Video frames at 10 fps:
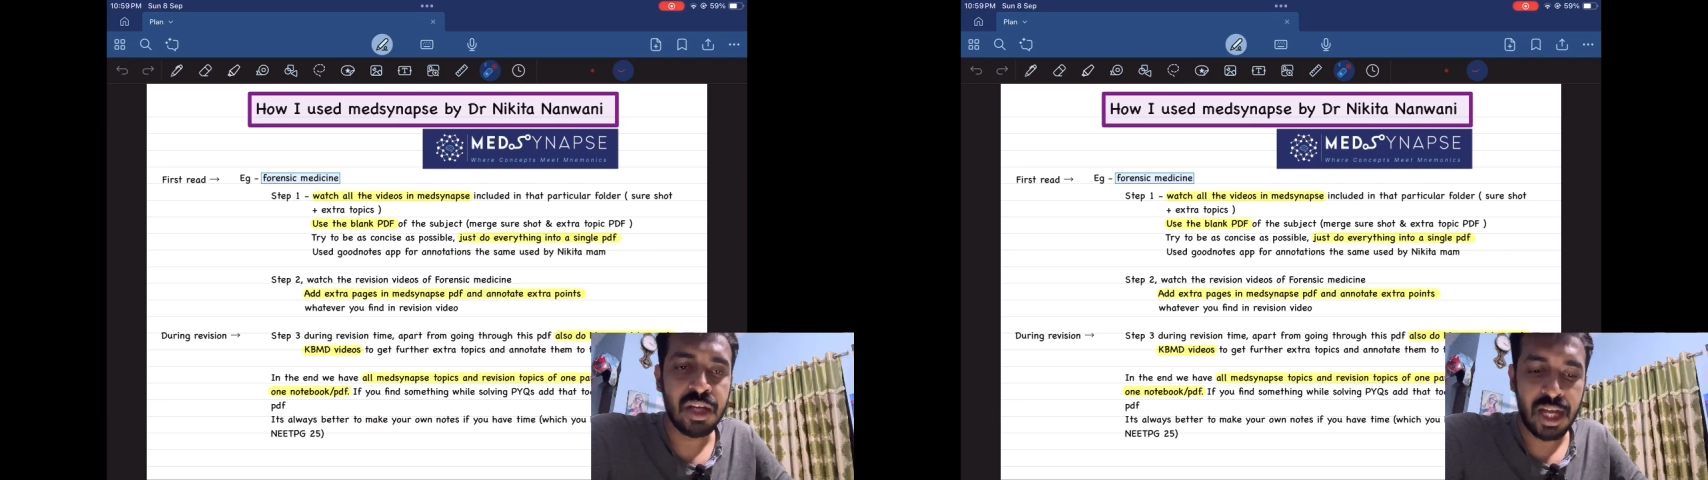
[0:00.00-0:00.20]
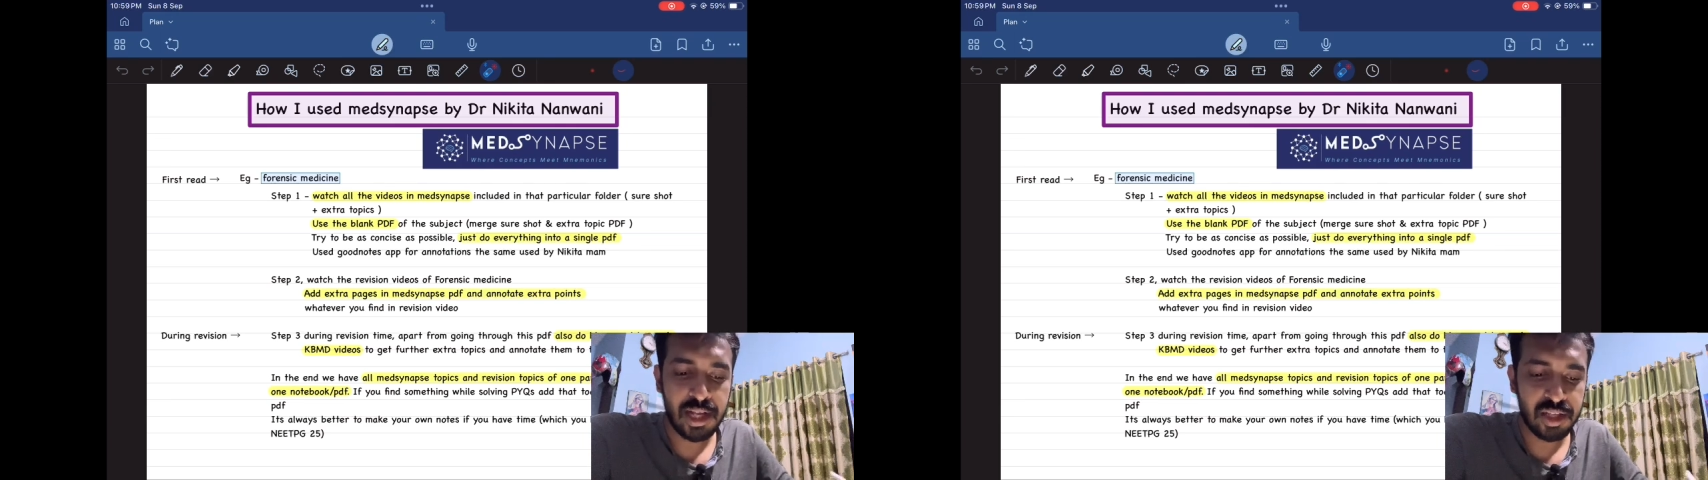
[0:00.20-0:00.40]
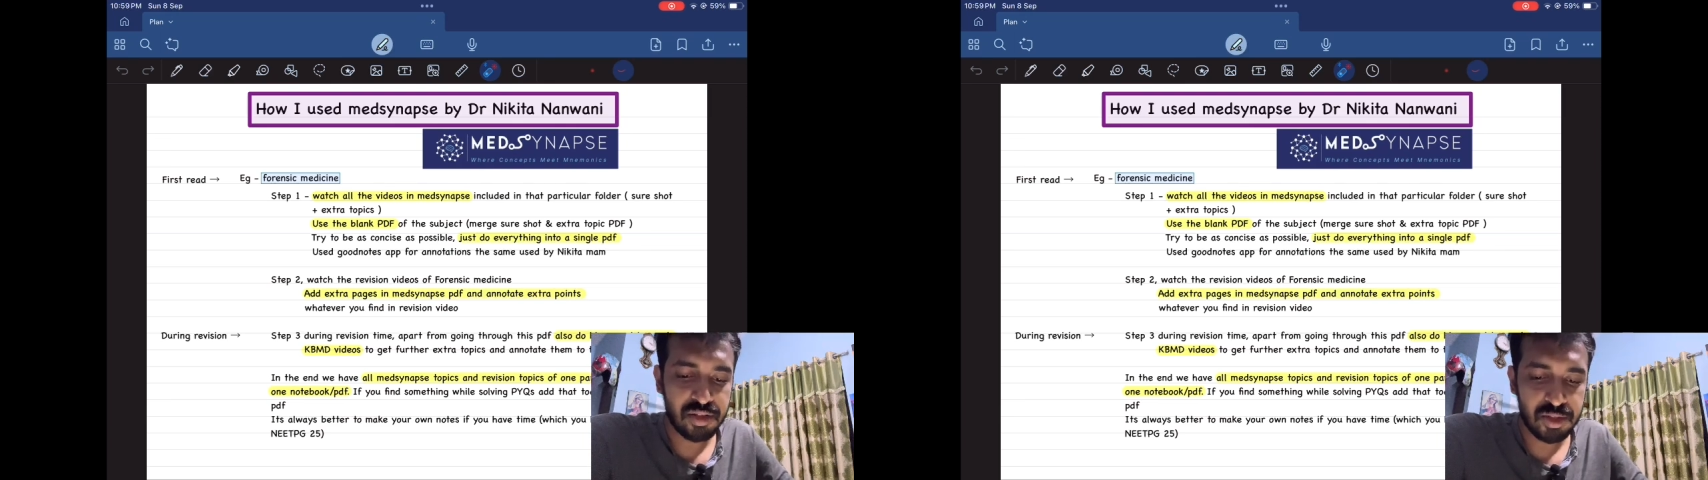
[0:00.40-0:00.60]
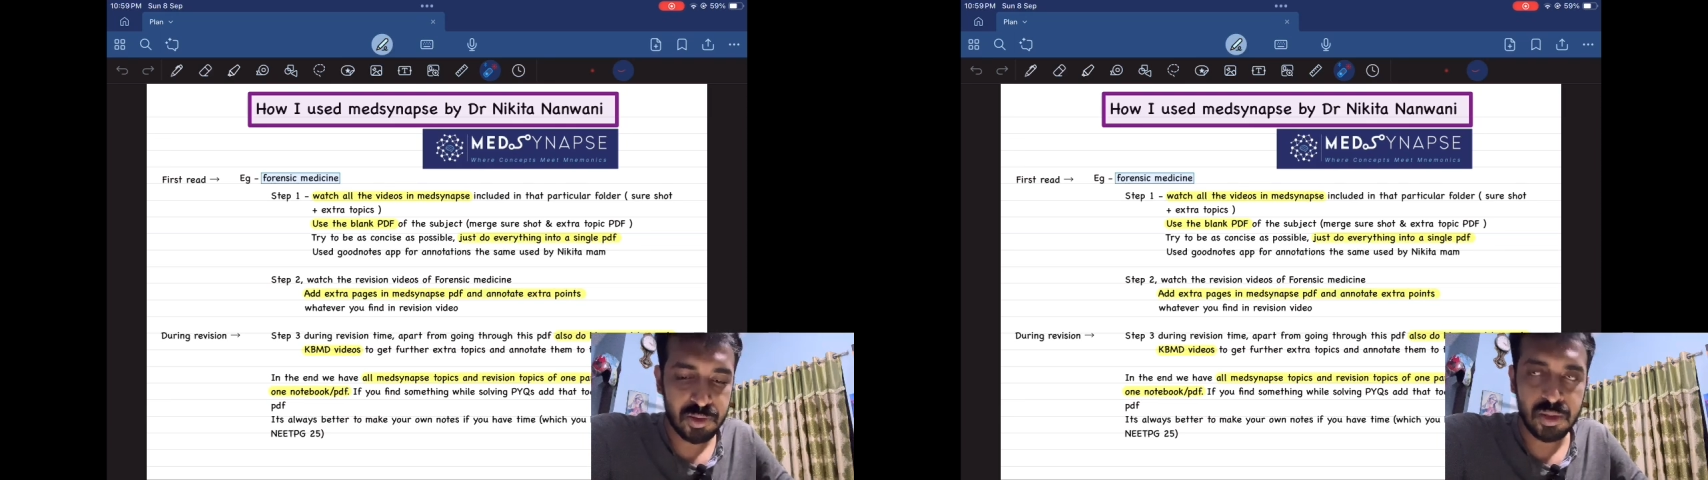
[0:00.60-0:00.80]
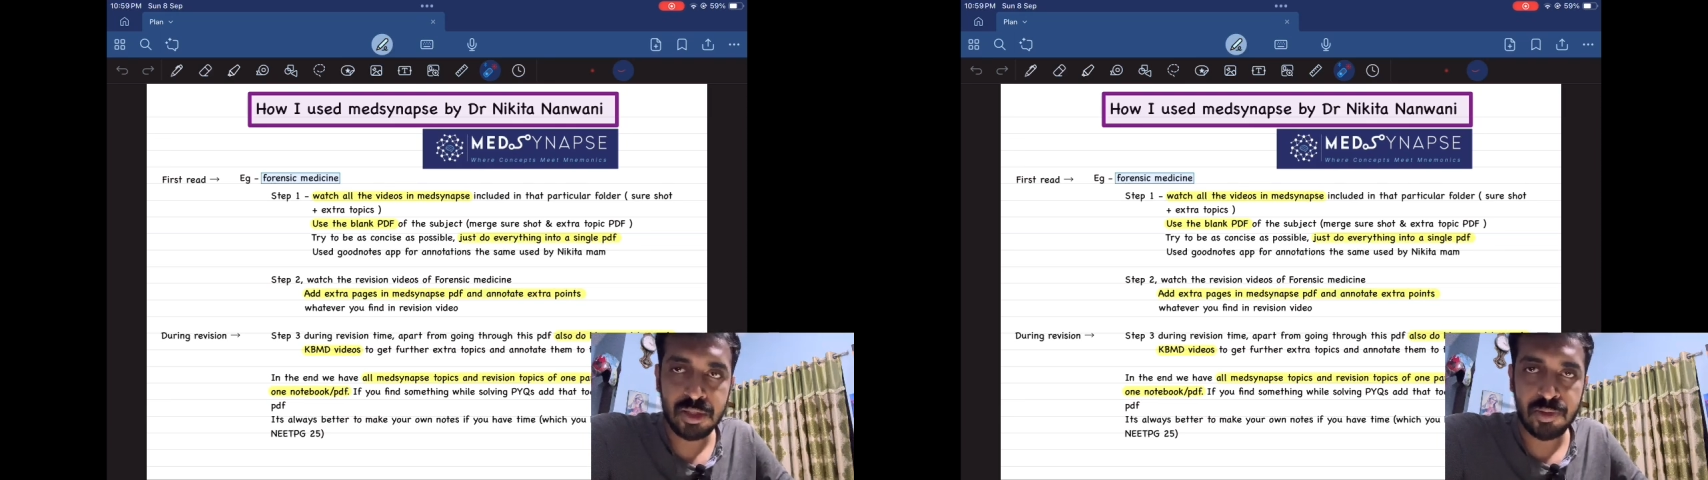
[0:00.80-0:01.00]
I'll just
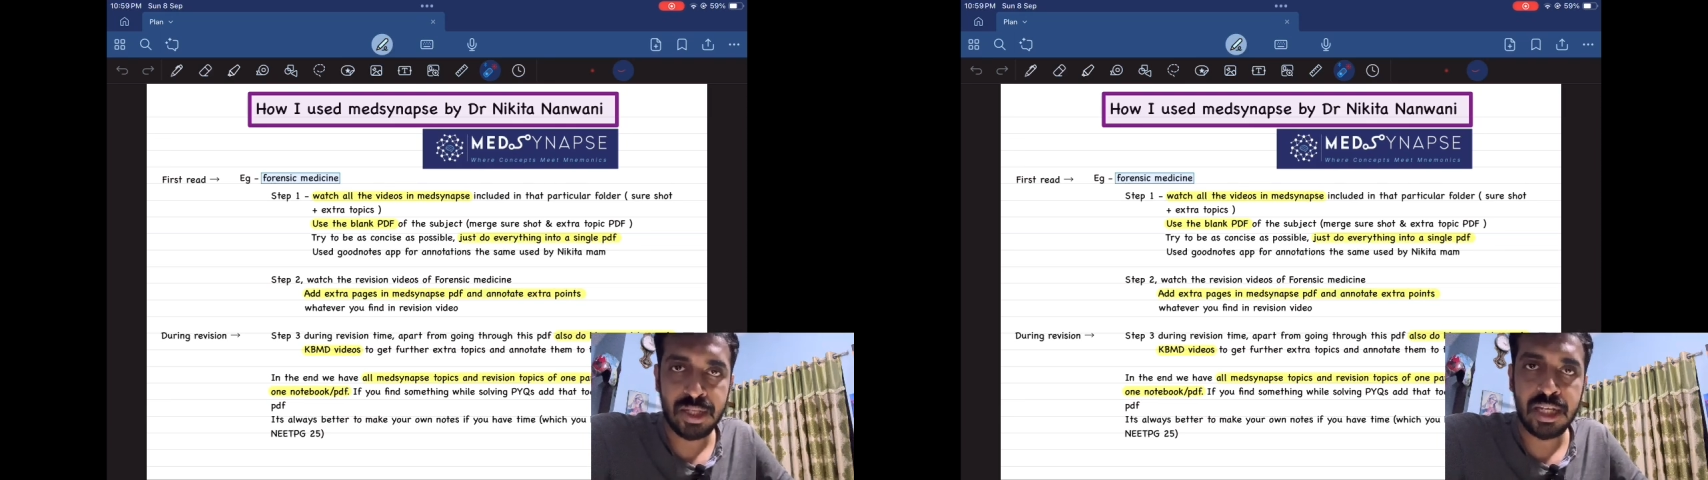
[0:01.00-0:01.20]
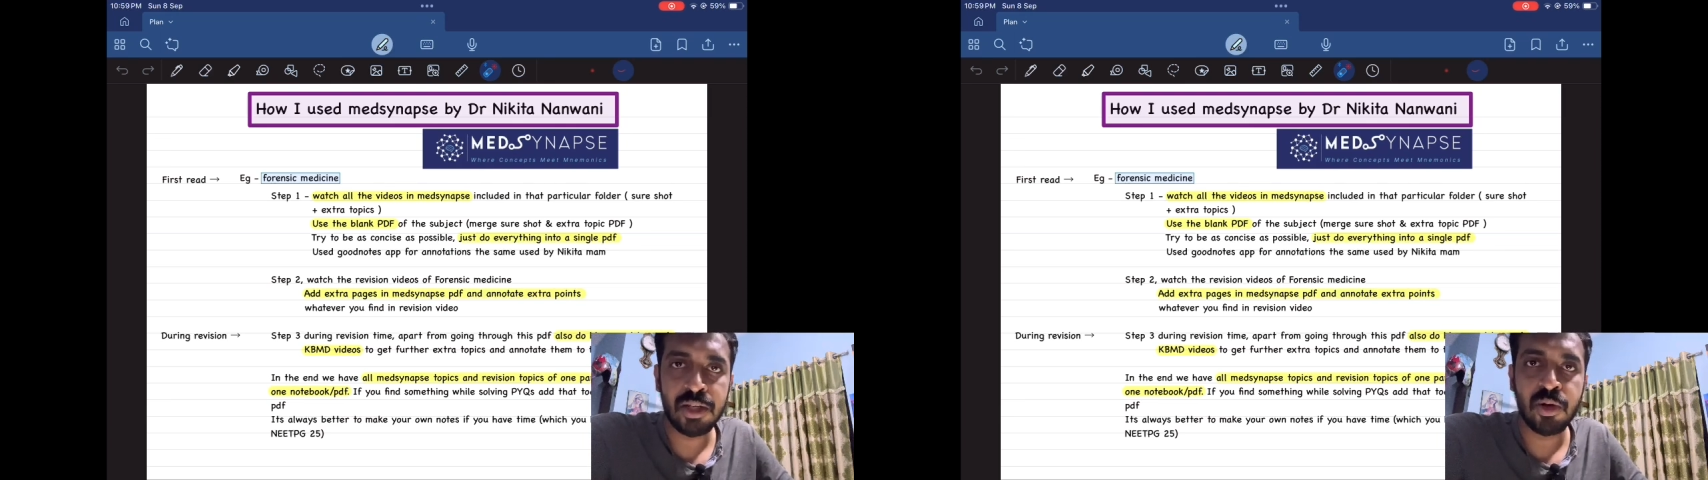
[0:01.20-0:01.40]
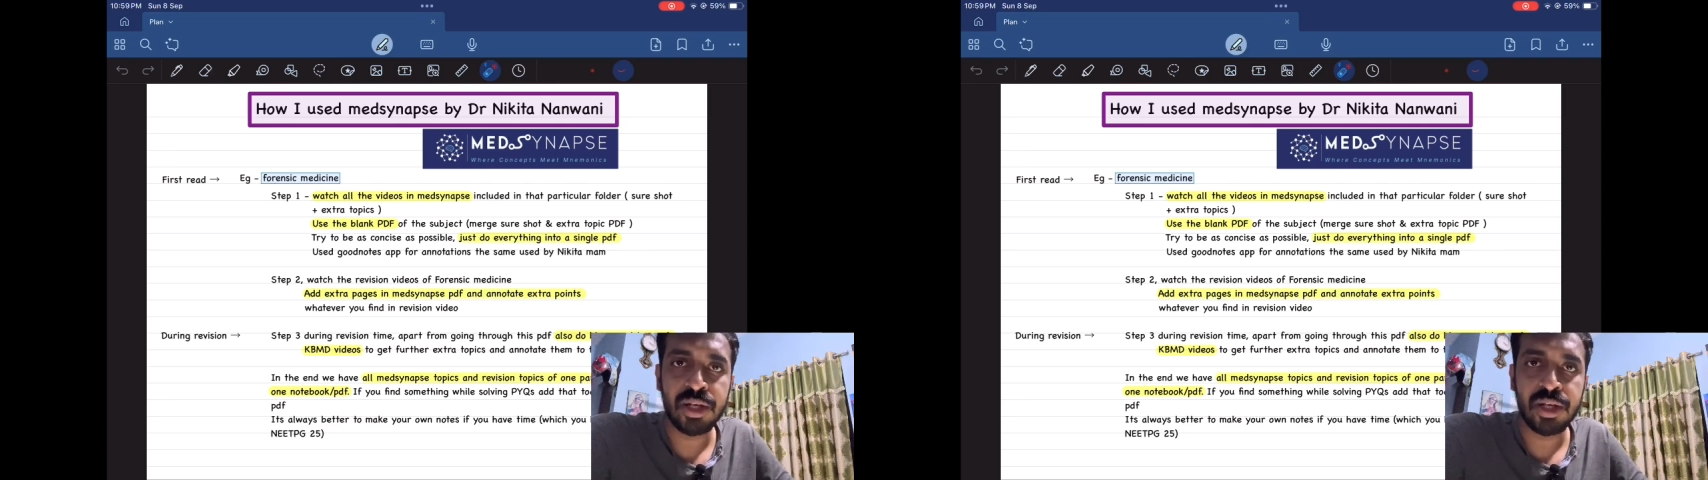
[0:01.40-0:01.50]
quickly go